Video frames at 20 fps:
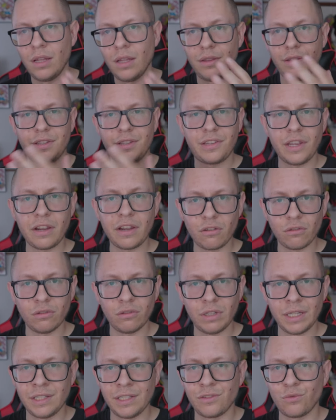the
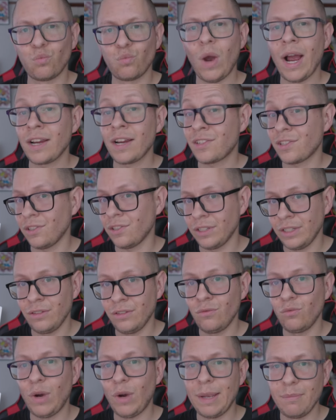sequel is actually
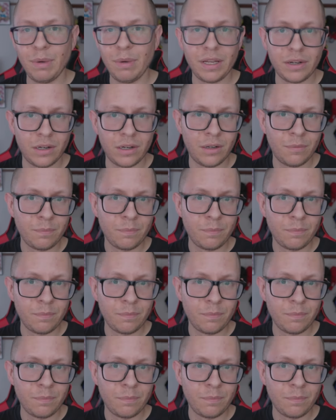way better,